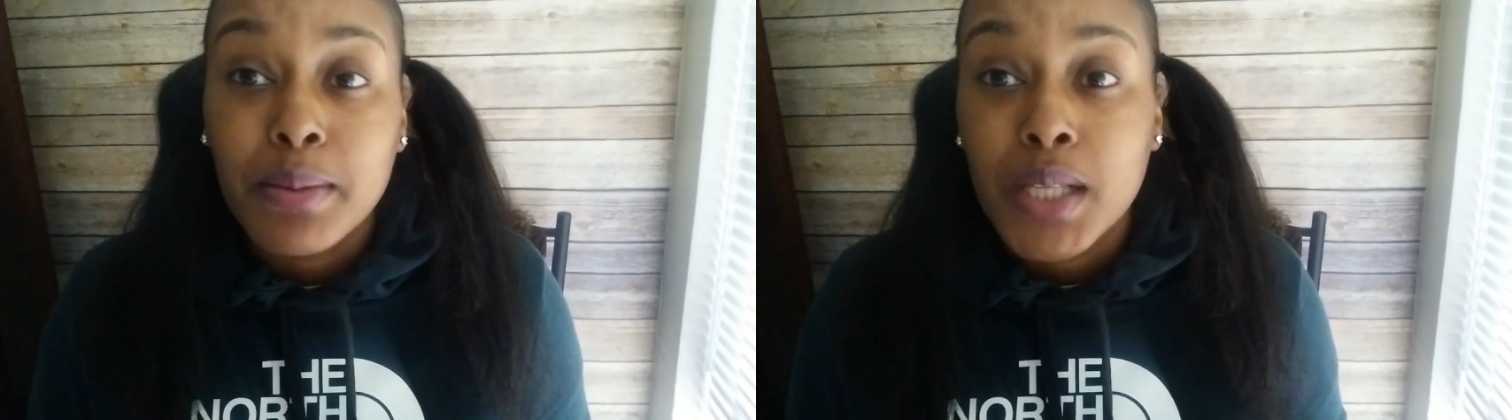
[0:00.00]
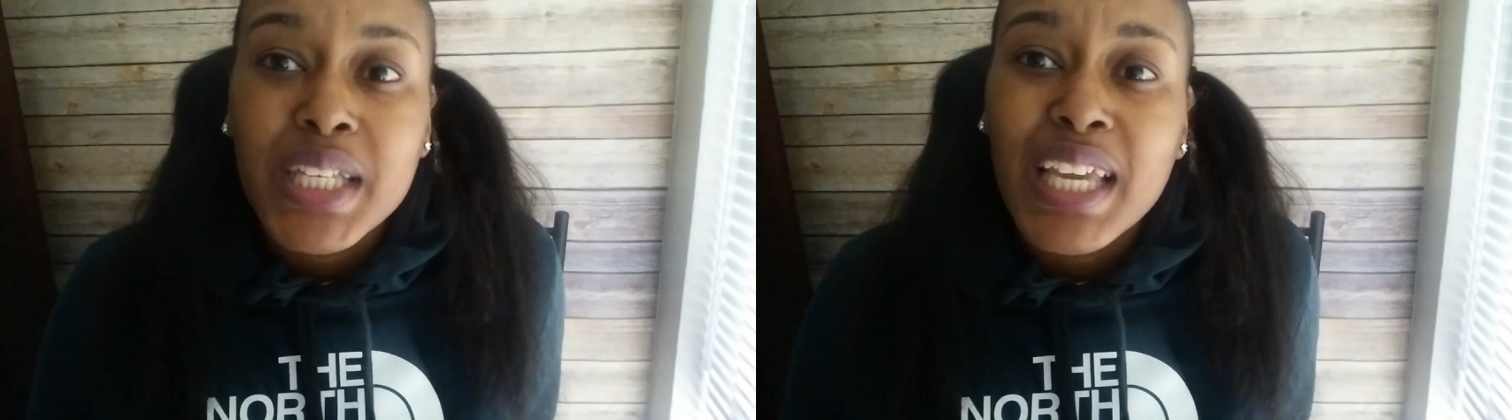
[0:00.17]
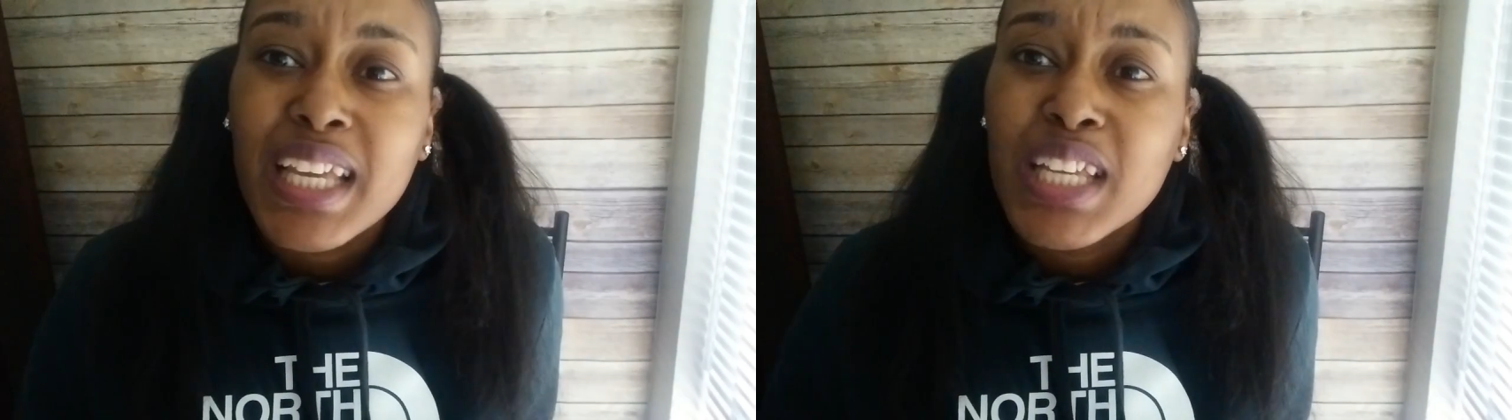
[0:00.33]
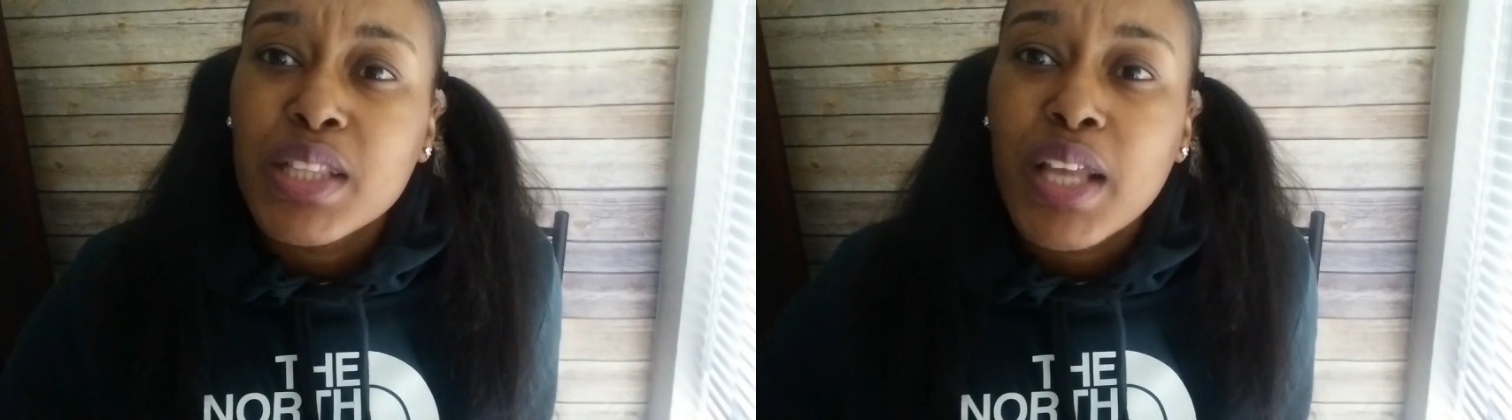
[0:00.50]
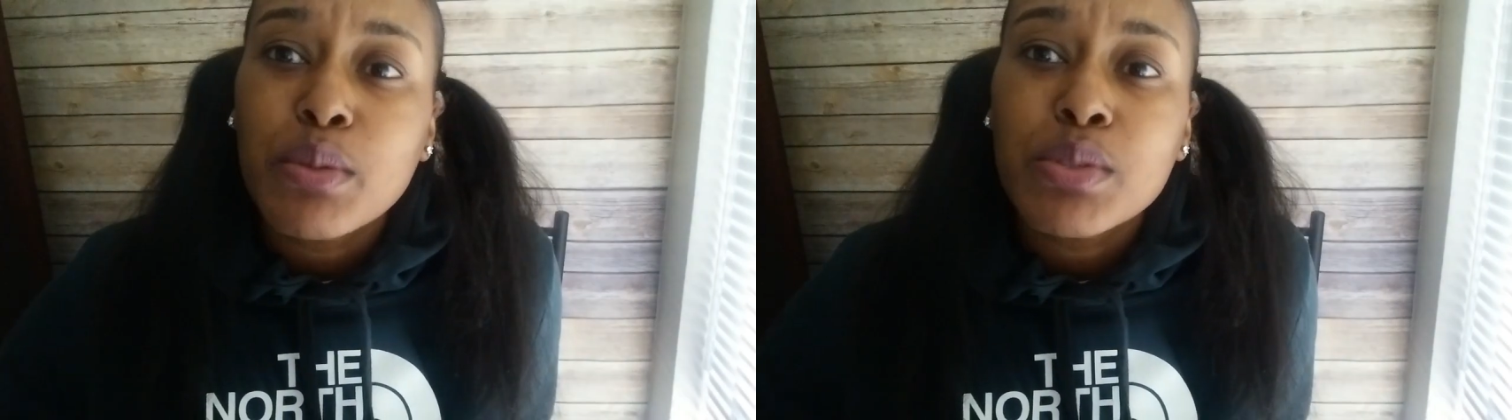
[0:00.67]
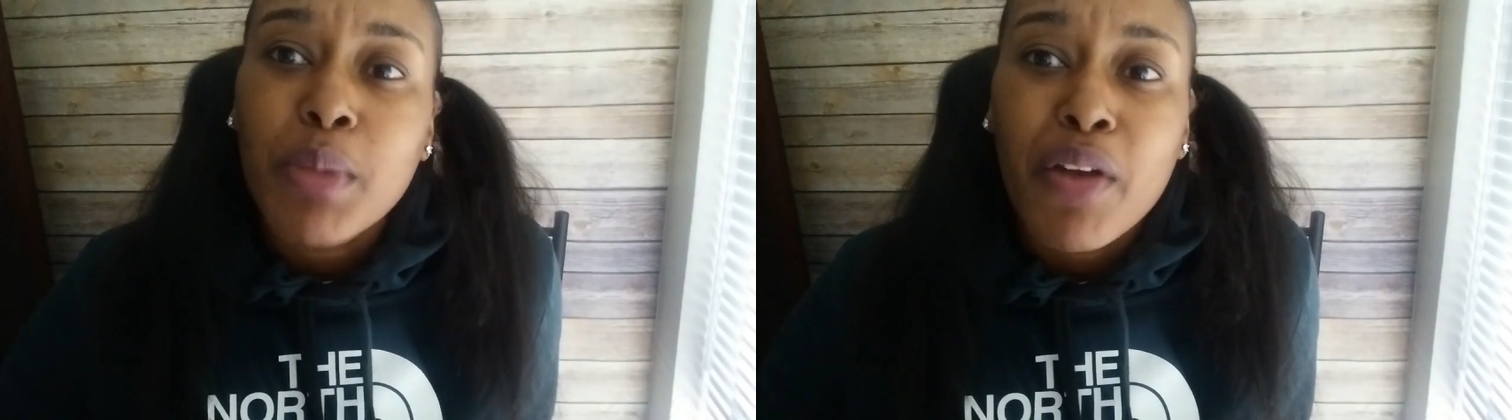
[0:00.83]
So, yeah,
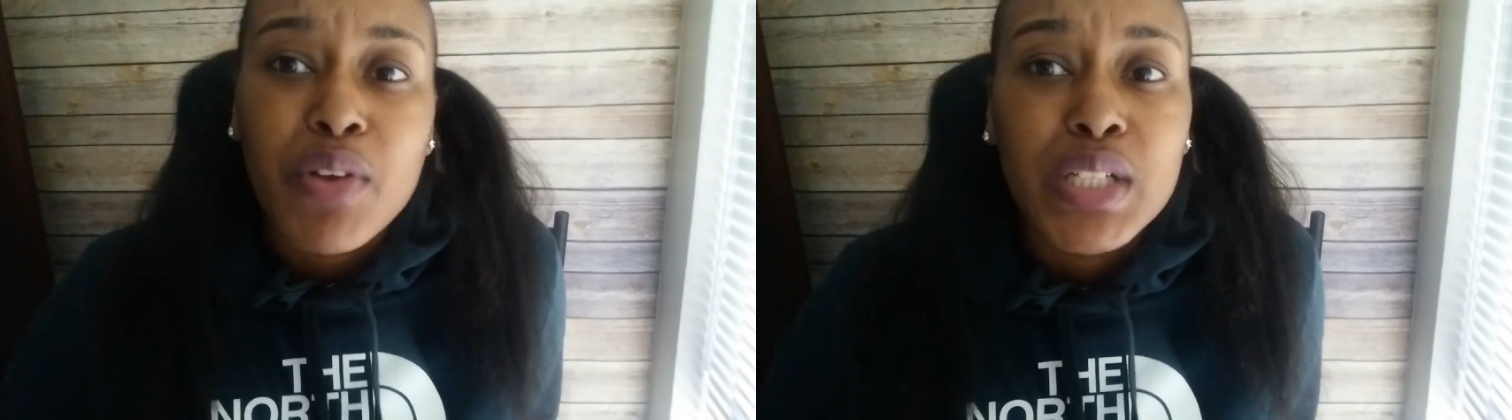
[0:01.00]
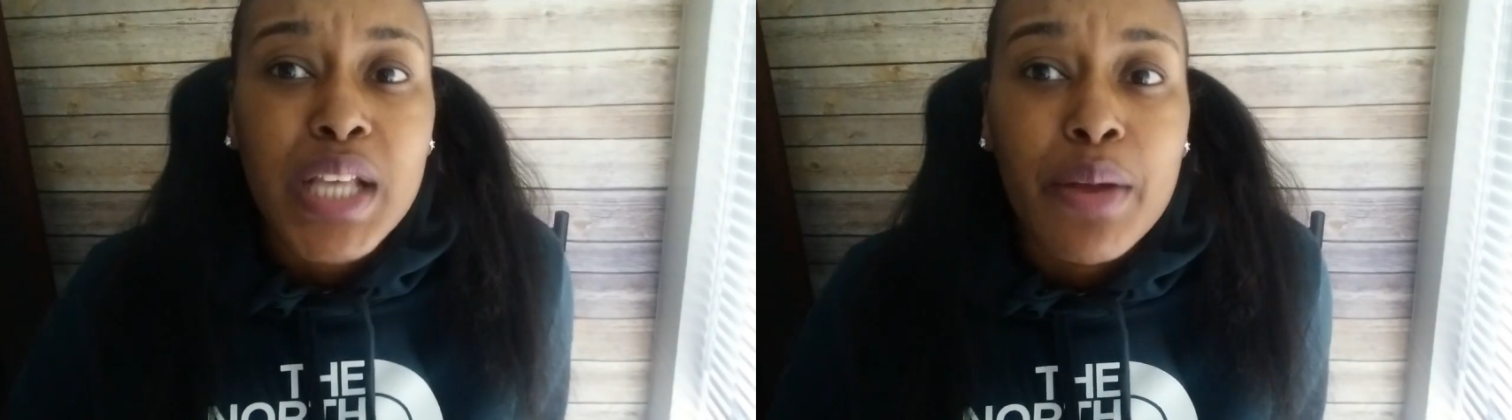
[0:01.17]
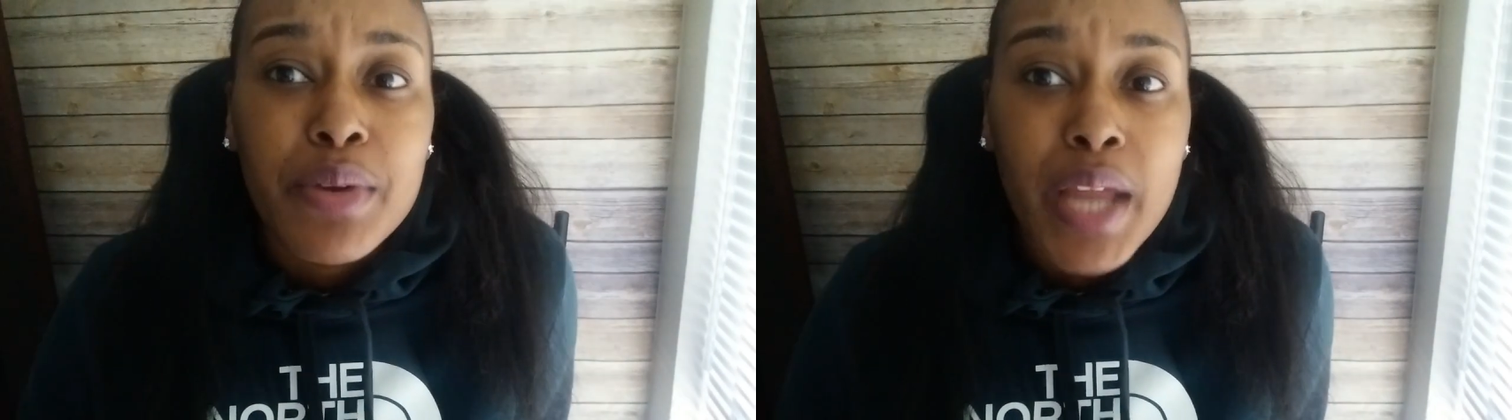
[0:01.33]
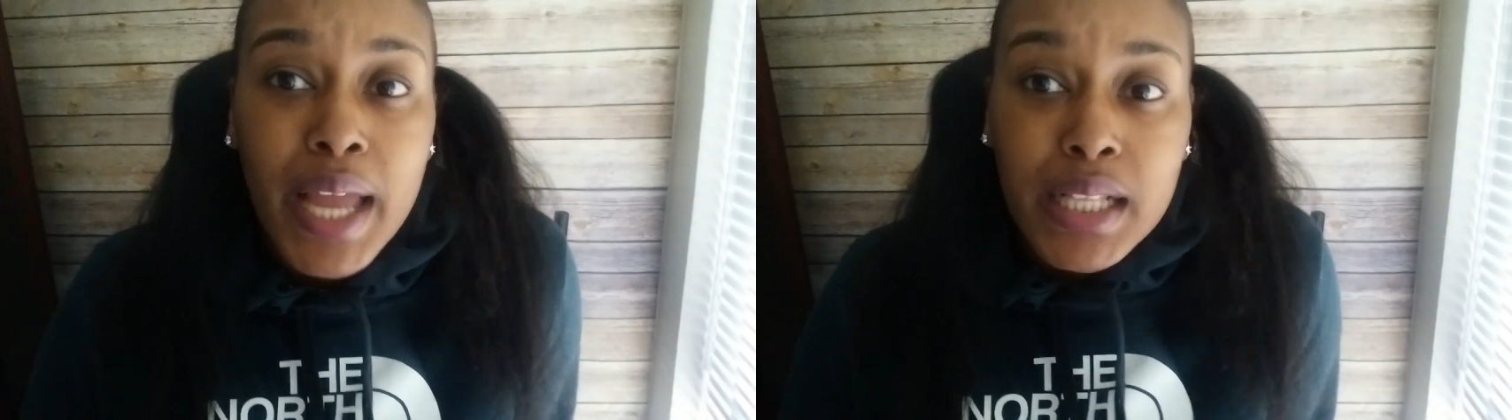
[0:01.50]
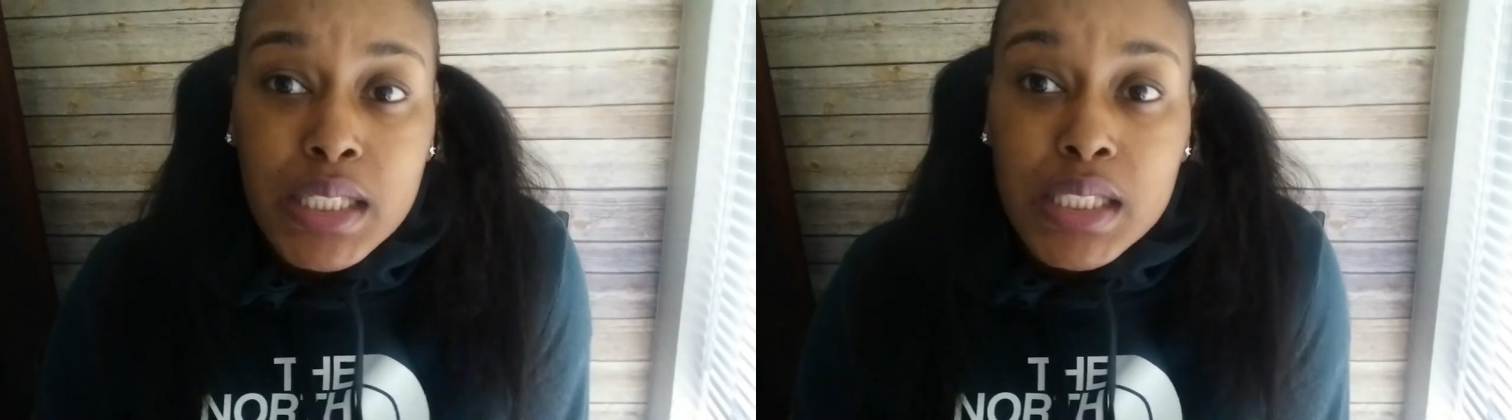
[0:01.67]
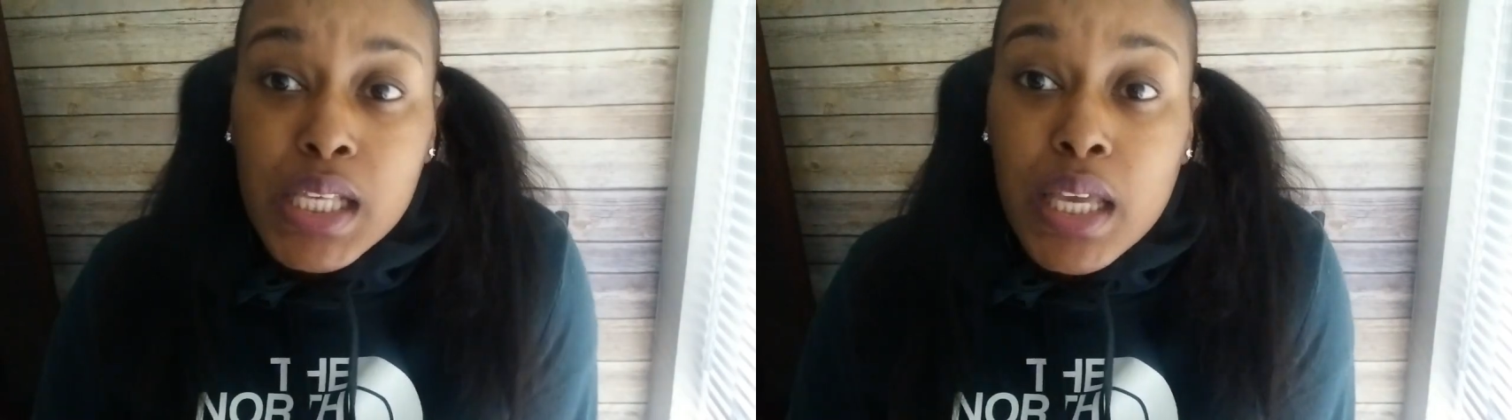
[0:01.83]
that was my first time
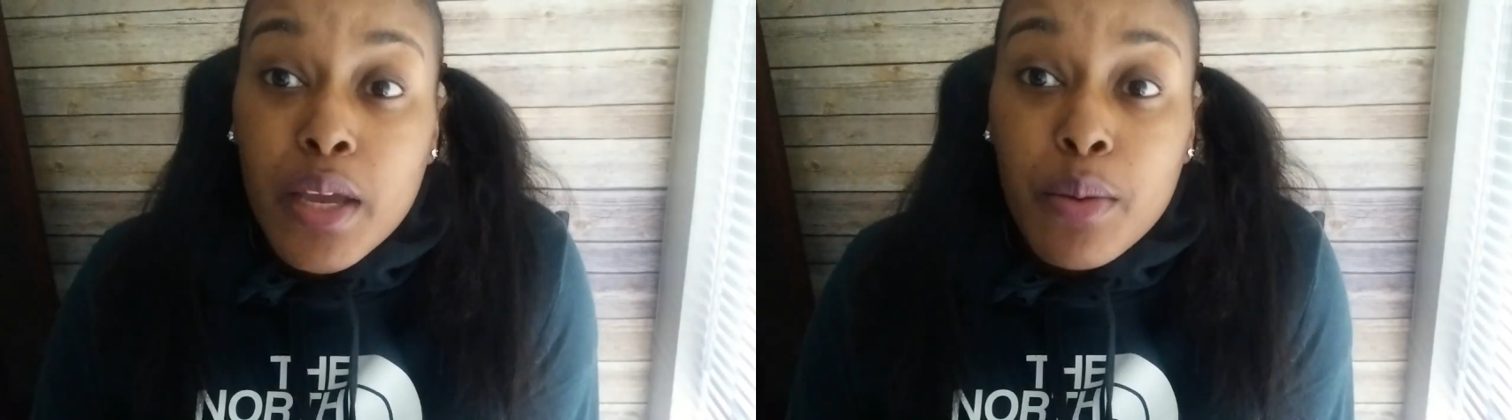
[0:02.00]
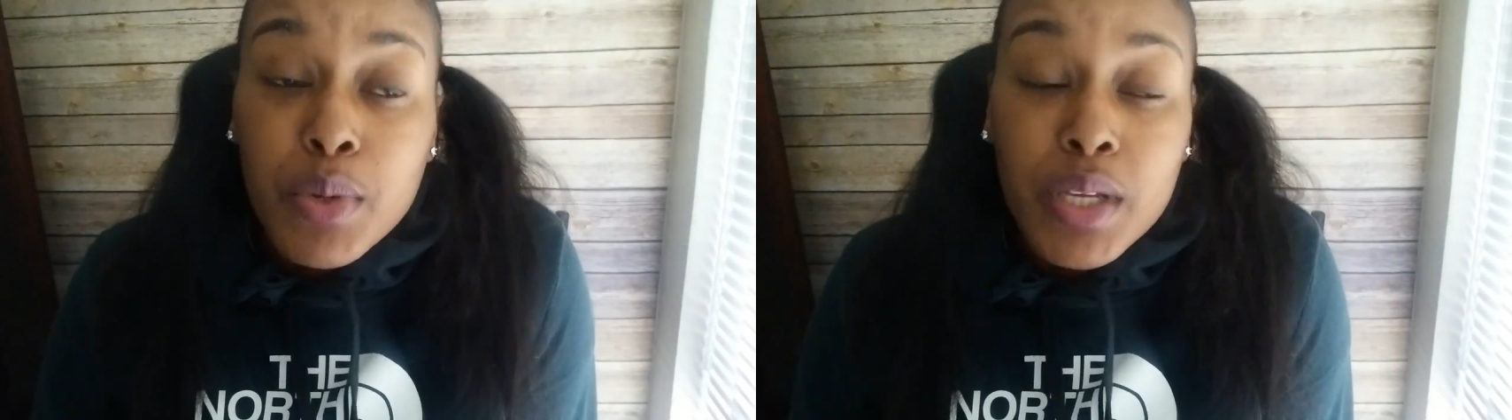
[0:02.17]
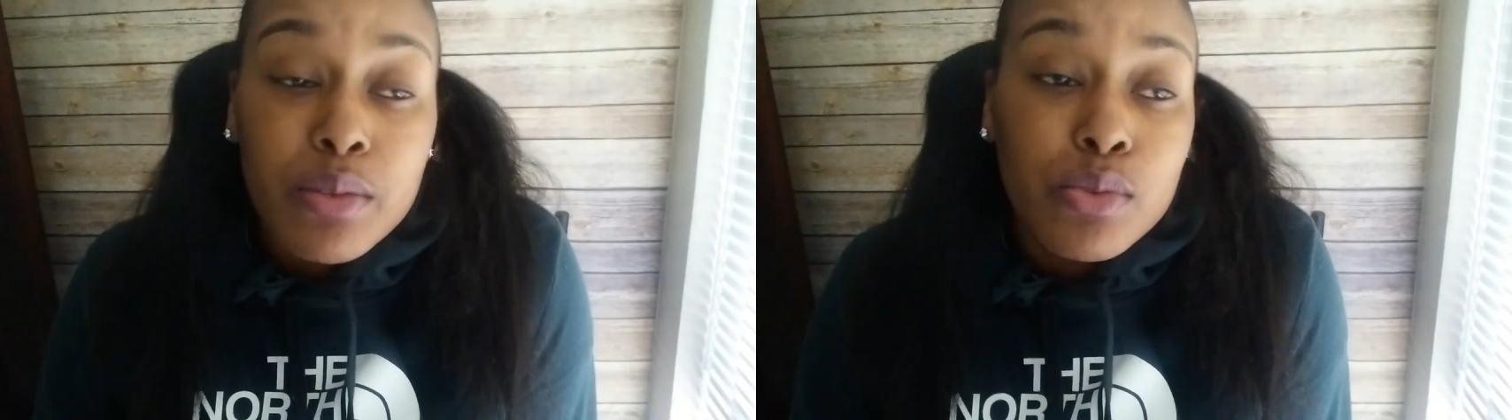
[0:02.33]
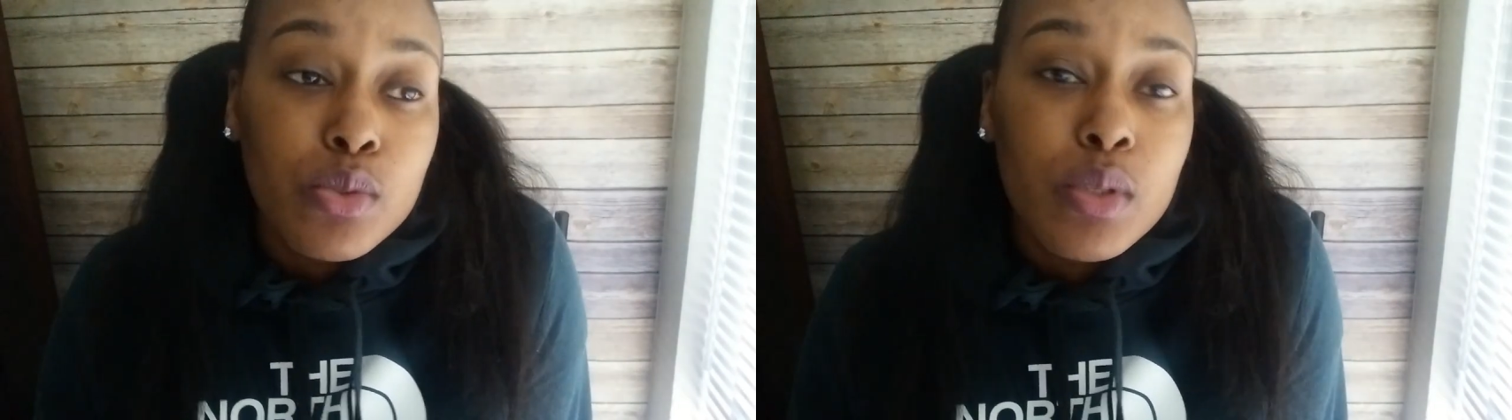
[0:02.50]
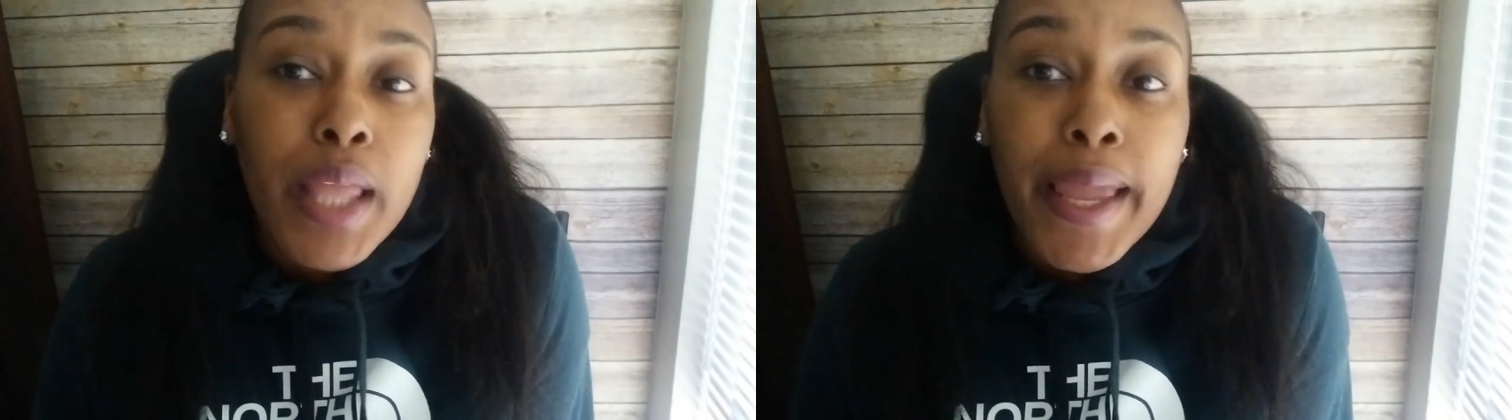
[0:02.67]
reacting to him when he was with,